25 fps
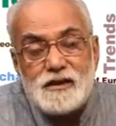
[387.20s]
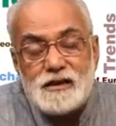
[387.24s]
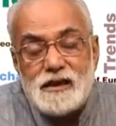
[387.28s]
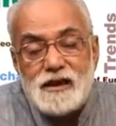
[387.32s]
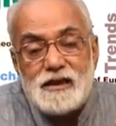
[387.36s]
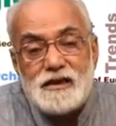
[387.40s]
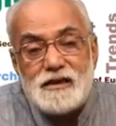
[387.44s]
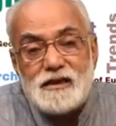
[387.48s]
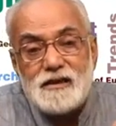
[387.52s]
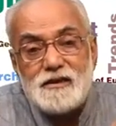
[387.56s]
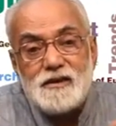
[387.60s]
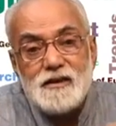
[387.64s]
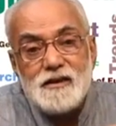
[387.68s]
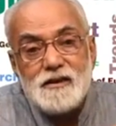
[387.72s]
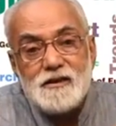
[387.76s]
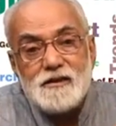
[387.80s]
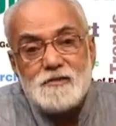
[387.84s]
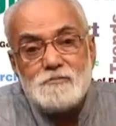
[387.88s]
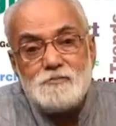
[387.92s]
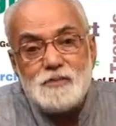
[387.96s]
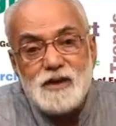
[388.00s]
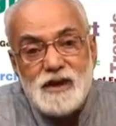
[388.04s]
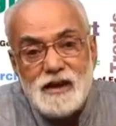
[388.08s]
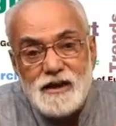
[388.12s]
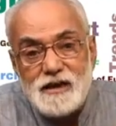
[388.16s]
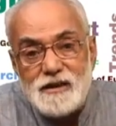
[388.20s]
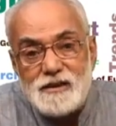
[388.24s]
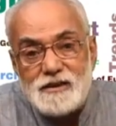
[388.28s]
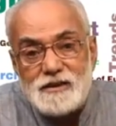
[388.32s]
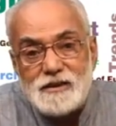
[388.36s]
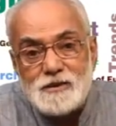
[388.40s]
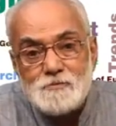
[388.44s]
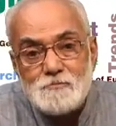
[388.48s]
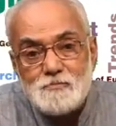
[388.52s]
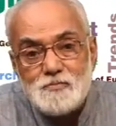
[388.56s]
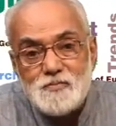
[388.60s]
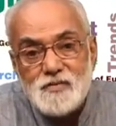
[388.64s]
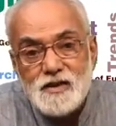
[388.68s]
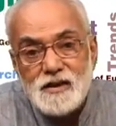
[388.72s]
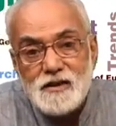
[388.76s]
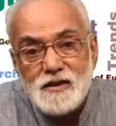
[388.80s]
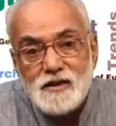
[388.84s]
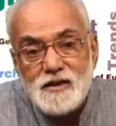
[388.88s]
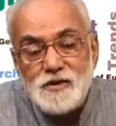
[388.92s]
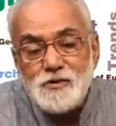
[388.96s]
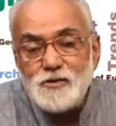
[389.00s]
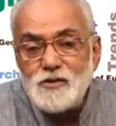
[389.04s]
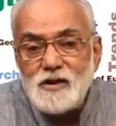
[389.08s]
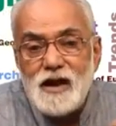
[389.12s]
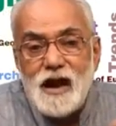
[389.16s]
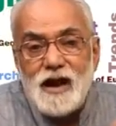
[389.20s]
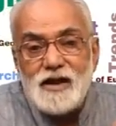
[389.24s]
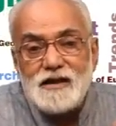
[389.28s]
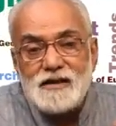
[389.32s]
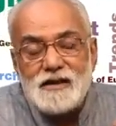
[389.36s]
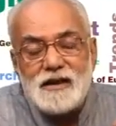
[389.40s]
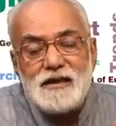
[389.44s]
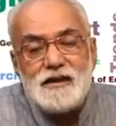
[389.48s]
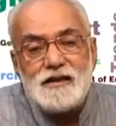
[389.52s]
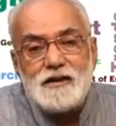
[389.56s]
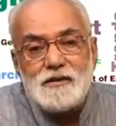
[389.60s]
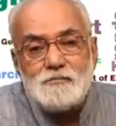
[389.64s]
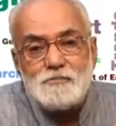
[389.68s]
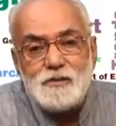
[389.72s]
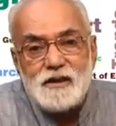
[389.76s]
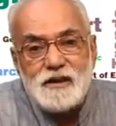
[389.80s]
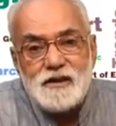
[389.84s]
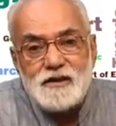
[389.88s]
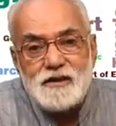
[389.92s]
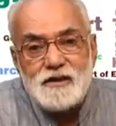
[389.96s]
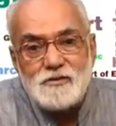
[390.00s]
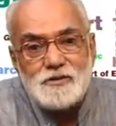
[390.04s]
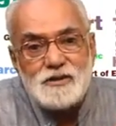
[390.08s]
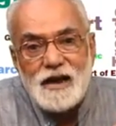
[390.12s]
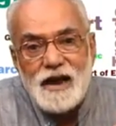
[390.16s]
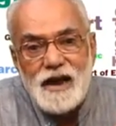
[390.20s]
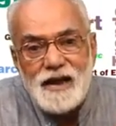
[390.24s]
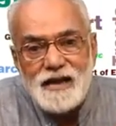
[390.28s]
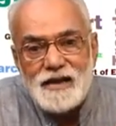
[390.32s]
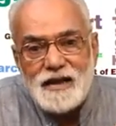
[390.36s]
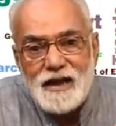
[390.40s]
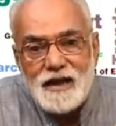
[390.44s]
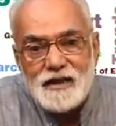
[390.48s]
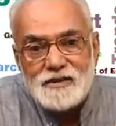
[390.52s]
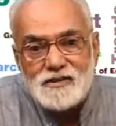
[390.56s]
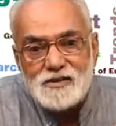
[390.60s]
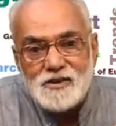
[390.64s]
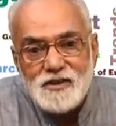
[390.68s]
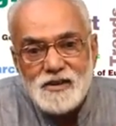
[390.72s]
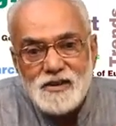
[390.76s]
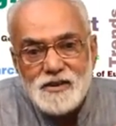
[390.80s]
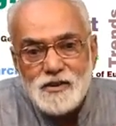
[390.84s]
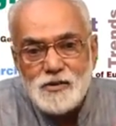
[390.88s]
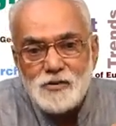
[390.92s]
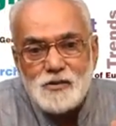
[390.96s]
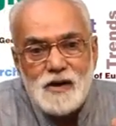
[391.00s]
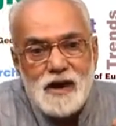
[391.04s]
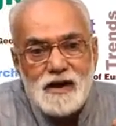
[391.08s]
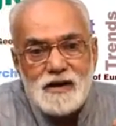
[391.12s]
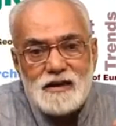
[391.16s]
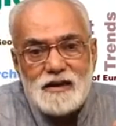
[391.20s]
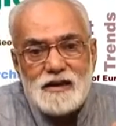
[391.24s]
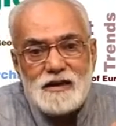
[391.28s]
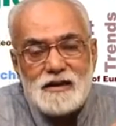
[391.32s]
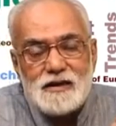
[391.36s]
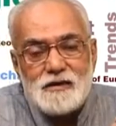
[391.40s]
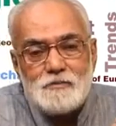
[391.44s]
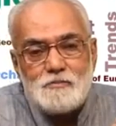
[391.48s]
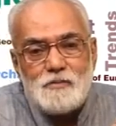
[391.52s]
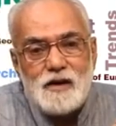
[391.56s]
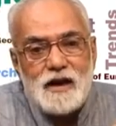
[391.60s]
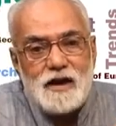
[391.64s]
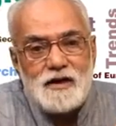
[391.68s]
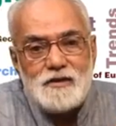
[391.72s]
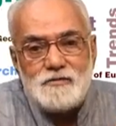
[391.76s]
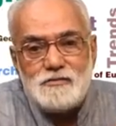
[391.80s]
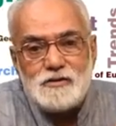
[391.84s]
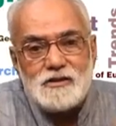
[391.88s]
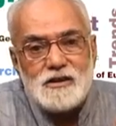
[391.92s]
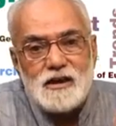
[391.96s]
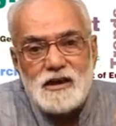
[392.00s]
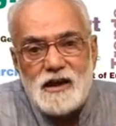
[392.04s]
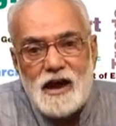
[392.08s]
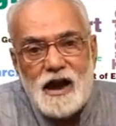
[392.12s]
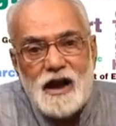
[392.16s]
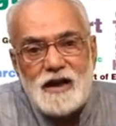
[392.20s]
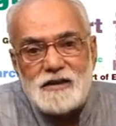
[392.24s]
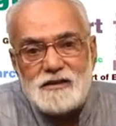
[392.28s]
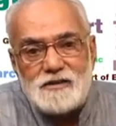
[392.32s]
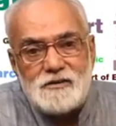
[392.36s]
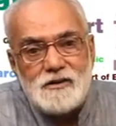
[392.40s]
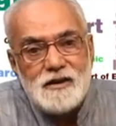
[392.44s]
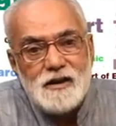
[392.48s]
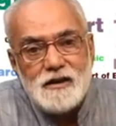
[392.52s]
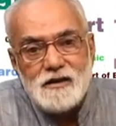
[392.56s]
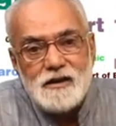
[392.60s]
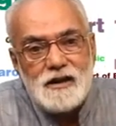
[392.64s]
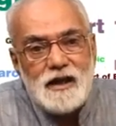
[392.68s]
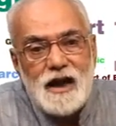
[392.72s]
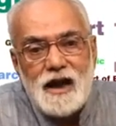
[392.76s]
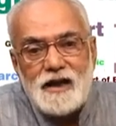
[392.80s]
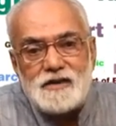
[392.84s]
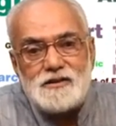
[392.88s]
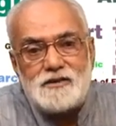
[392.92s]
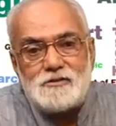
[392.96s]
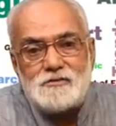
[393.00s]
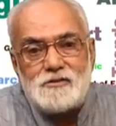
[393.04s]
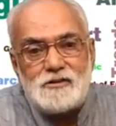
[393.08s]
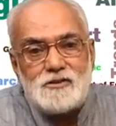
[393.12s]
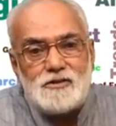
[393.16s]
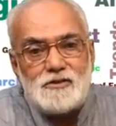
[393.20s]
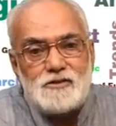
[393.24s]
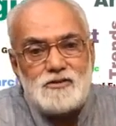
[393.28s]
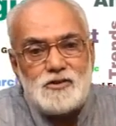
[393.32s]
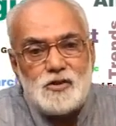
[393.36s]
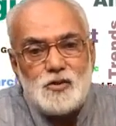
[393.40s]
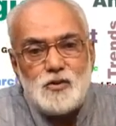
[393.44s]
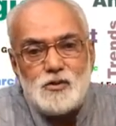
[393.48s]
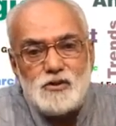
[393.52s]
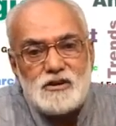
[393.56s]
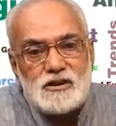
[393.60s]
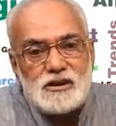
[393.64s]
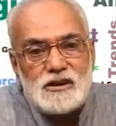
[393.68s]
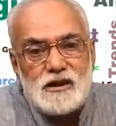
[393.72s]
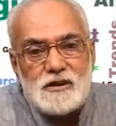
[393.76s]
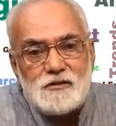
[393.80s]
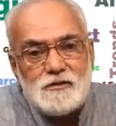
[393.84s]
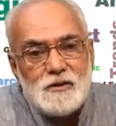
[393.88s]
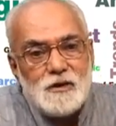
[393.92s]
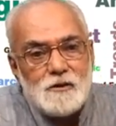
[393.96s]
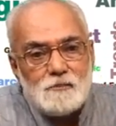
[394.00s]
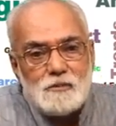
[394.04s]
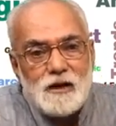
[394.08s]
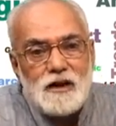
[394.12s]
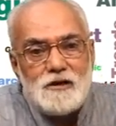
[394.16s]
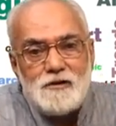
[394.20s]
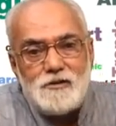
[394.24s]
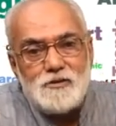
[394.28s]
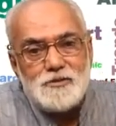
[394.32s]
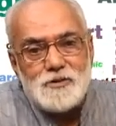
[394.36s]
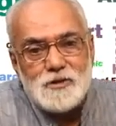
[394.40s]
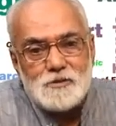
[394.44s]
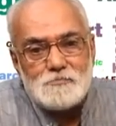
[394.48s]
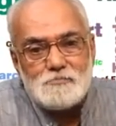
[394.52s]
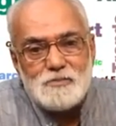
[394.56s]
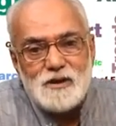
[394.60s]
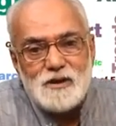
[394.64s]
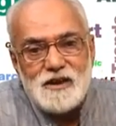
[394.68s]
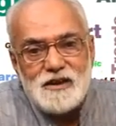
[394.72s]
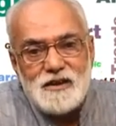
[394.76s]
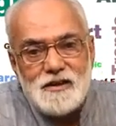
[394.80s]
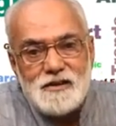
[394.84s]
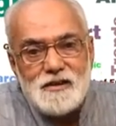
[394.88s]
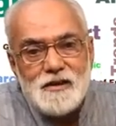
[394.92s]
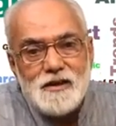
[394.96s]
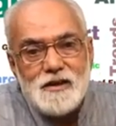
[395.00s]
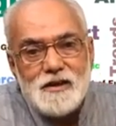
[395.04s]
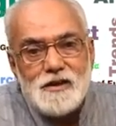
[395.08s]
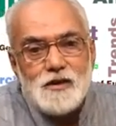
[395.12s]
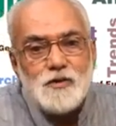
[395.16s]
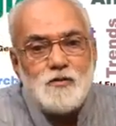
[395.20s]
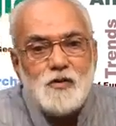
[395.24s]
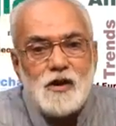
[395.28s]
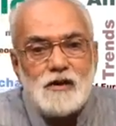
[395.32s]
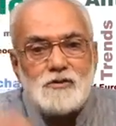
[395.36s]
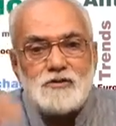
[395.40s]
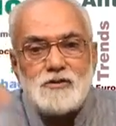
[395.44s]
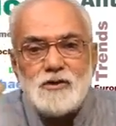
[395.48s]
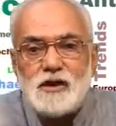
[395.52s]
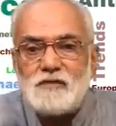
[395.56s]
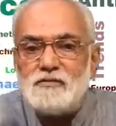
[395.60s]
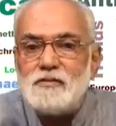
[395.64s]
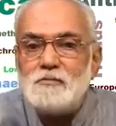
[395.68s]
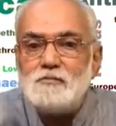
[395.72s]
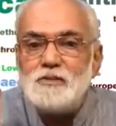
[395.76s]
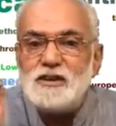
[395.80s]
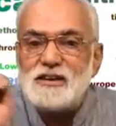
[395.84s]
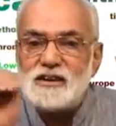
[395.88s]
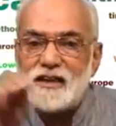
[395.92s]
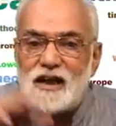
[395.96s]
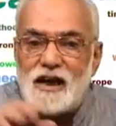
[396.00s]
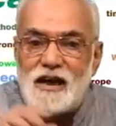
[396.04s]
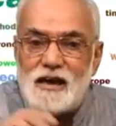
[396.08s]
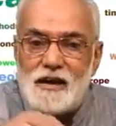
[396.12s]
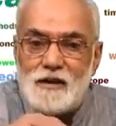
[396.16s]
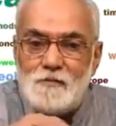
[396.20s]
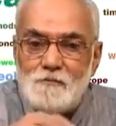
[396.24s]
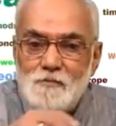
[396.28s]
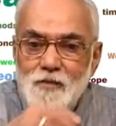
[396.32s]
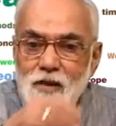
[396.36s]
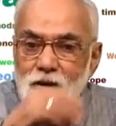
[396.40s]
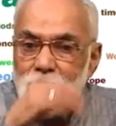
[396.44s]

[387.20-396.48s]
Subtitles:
kill the birds, you can't kill the bird with a hand axe. You can't kill the bird with a large tools, the Paleolithic period. You want to have a missile.